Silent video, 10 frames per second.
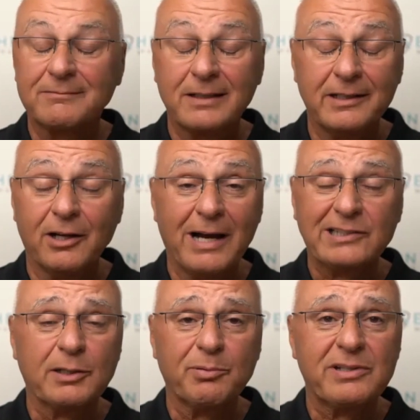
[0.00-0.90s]
yeah.
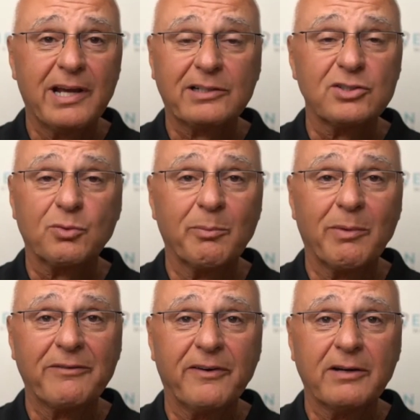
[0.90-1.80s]
Asset protection is one of
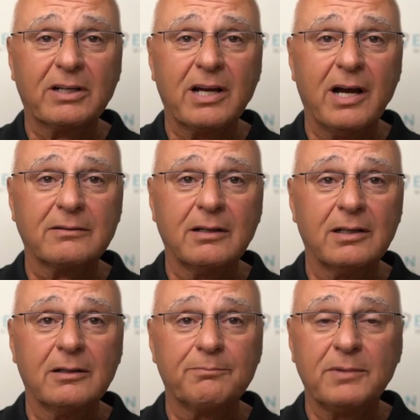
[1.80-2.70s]
my favorite
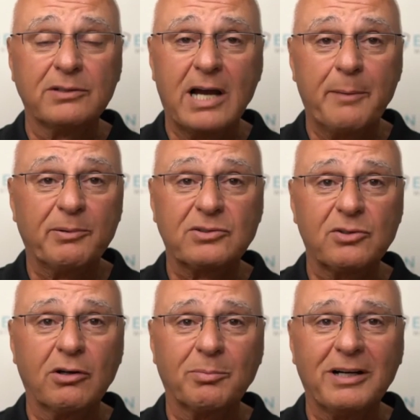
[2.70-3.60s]
topics to
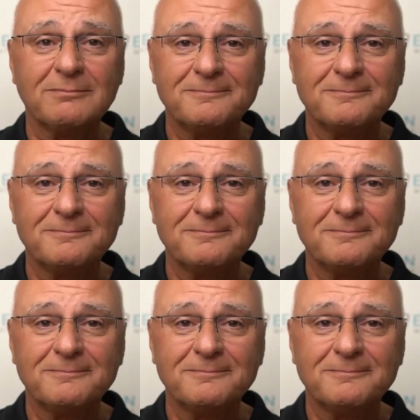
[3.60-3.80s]
talk about.